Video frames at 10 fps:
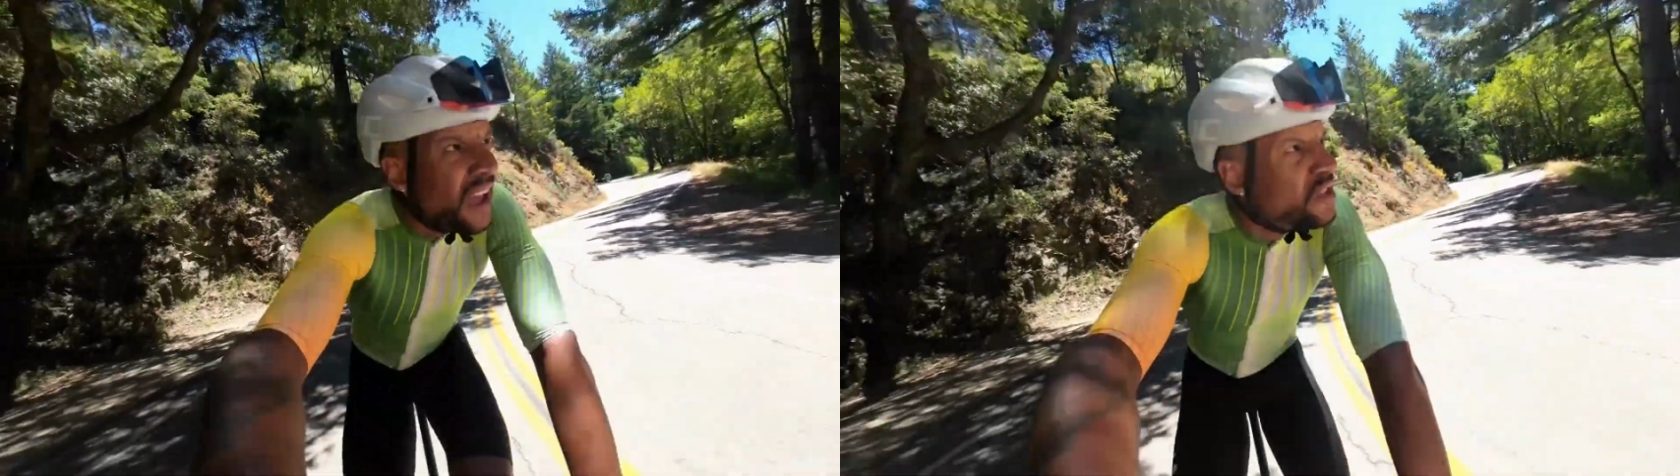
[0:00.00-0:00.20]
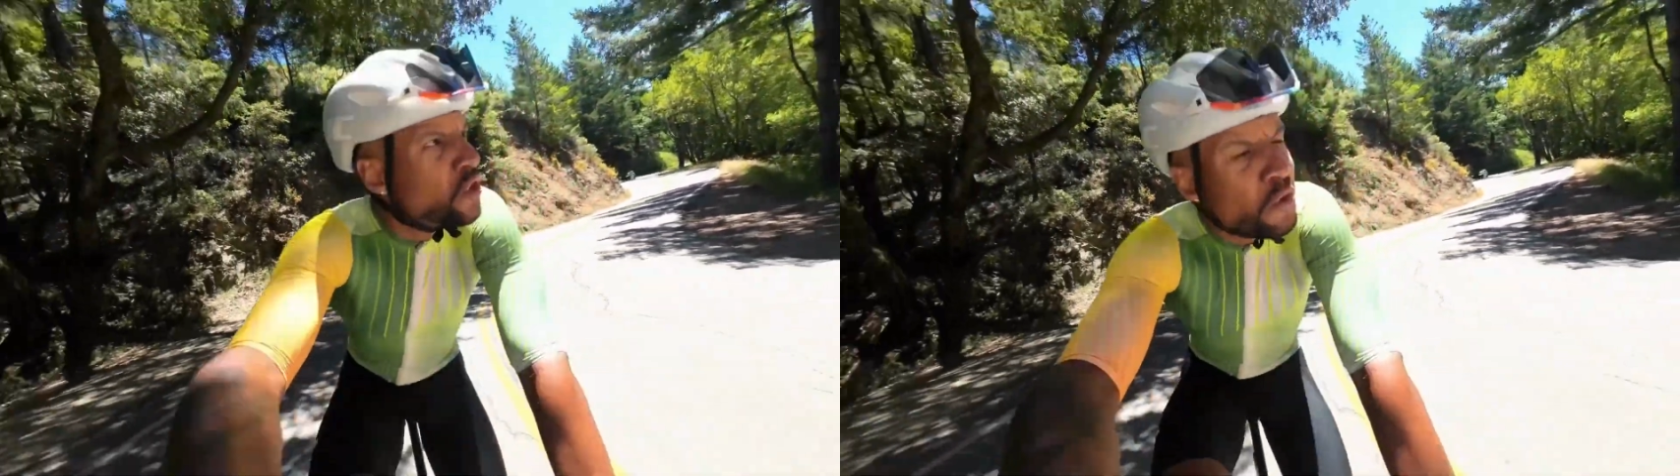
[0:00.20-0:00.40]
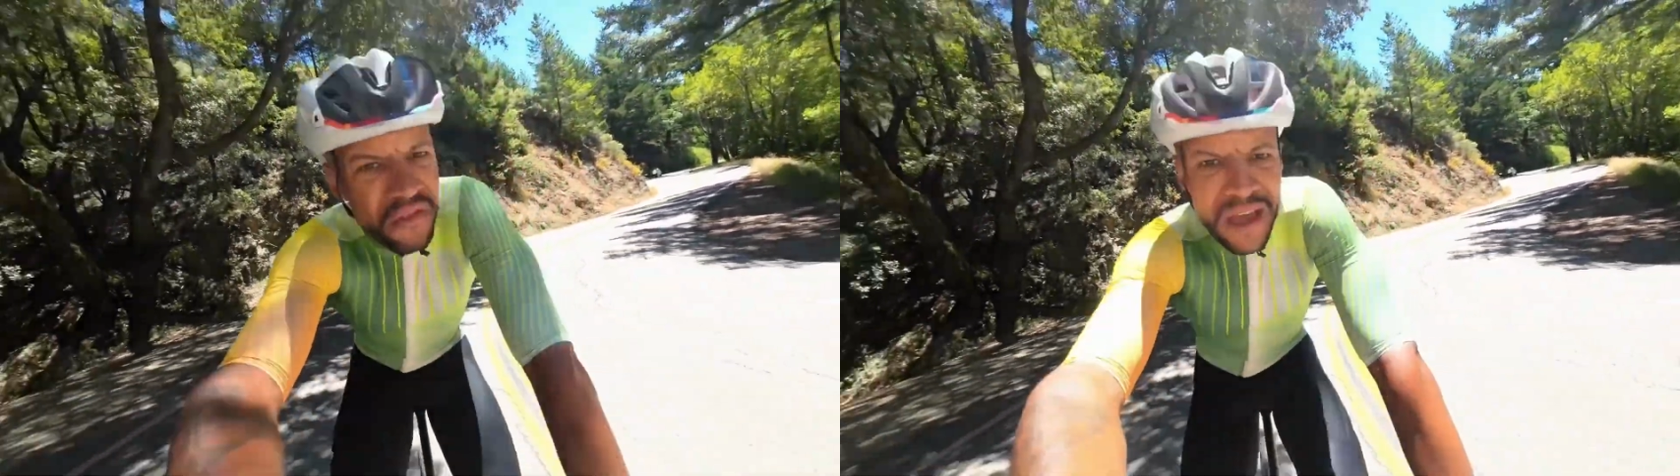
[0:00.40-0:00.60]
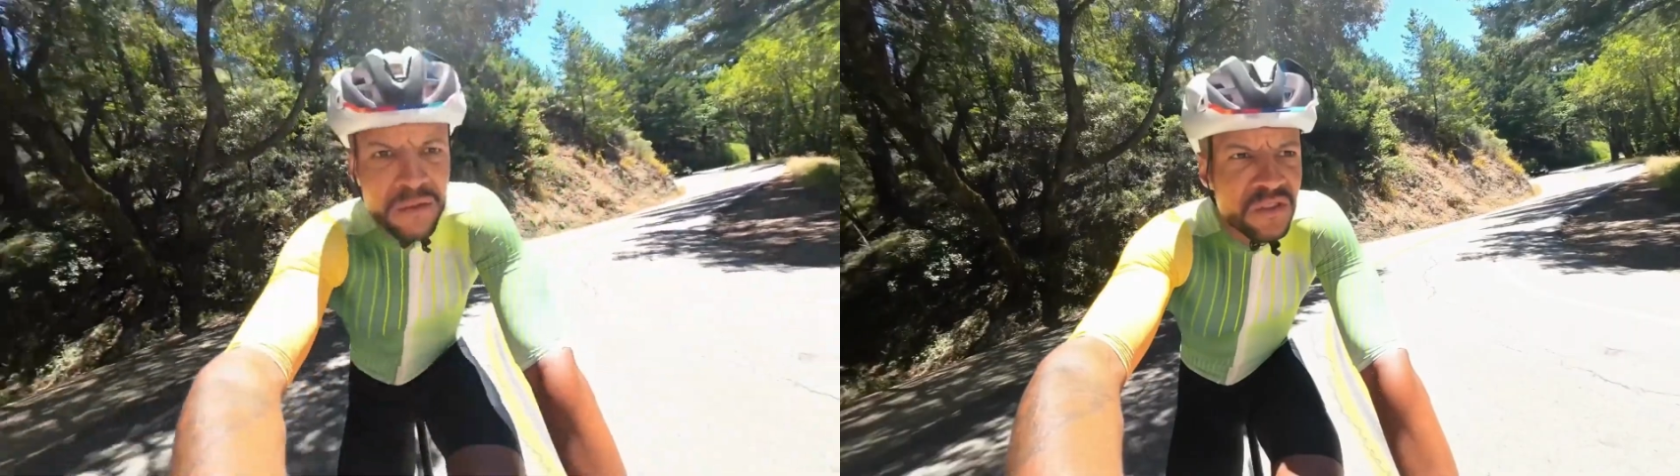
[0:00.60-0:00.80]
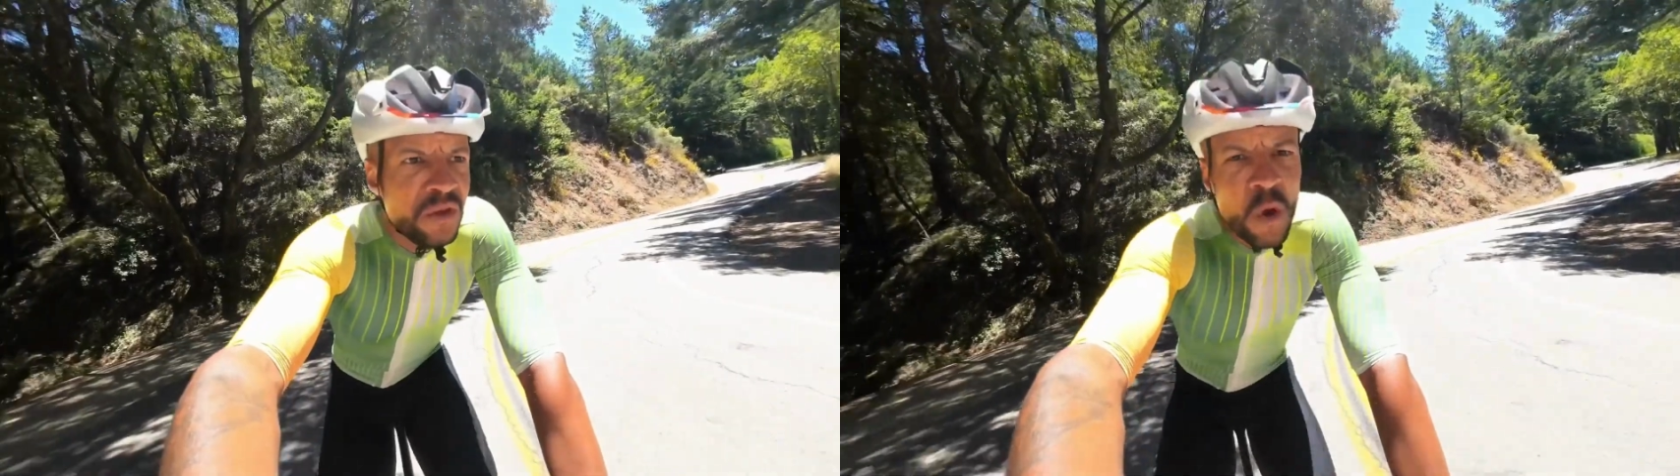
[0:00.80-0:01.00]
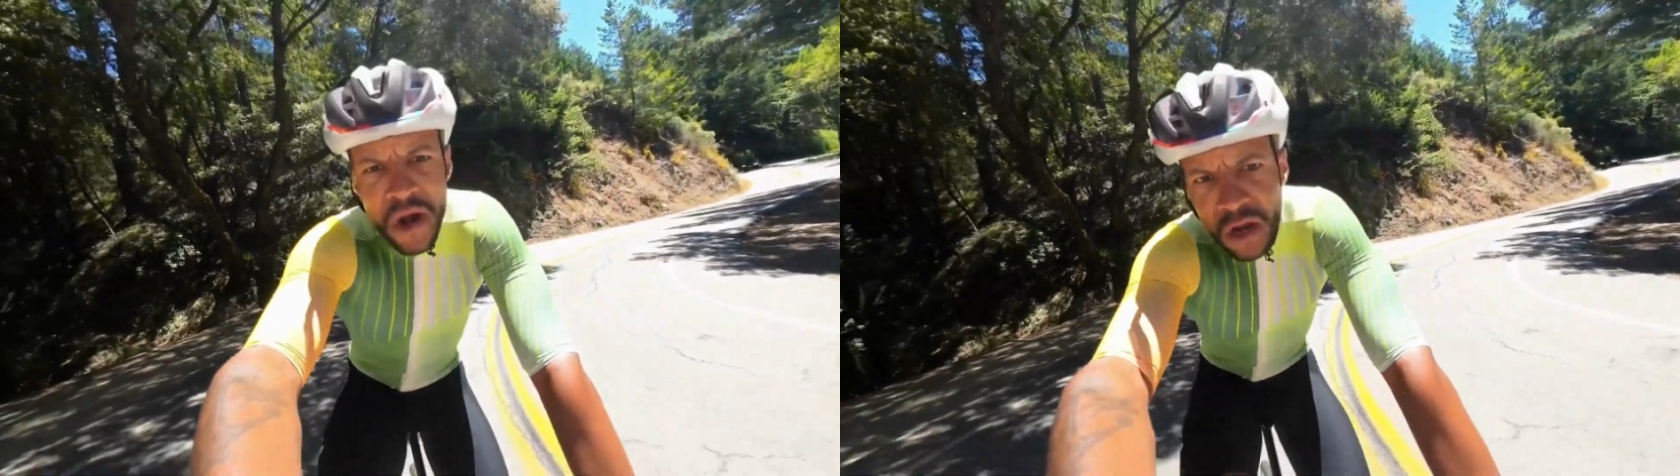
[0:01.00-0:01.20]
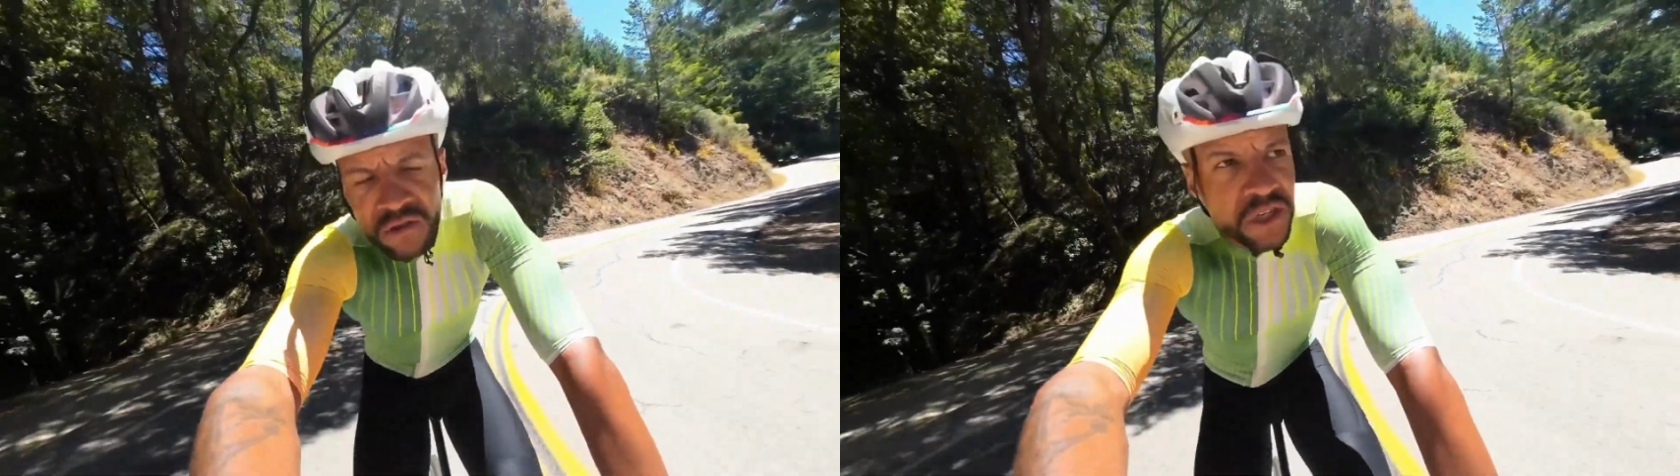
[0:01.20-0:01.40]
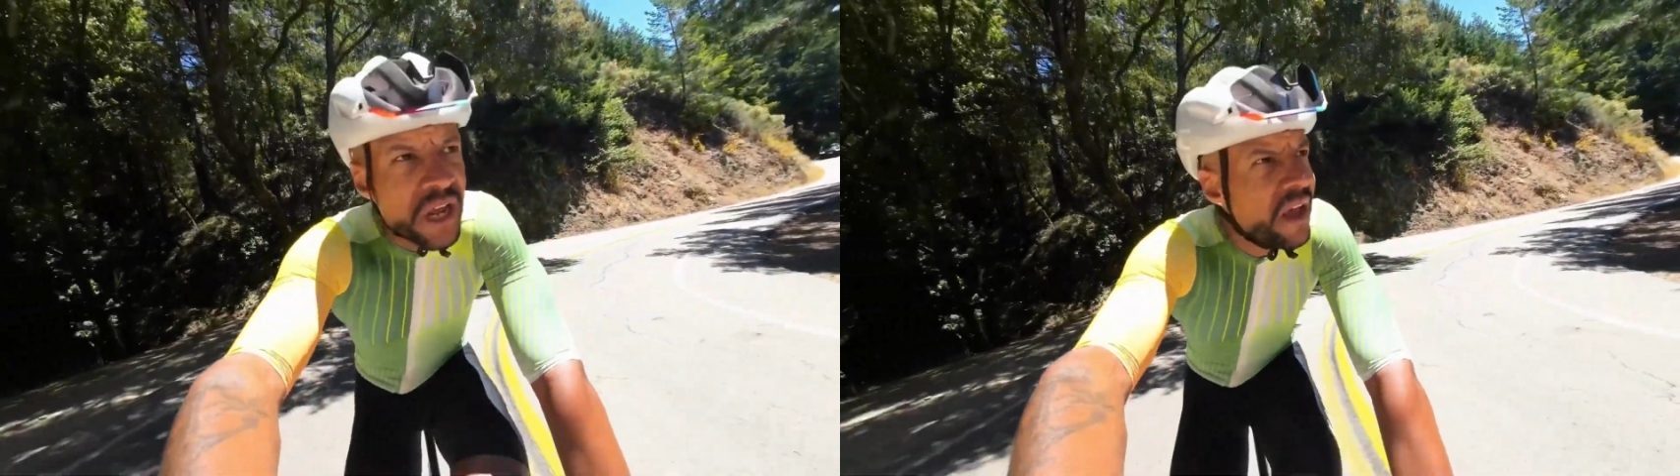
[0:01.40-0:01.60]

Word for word: 2,100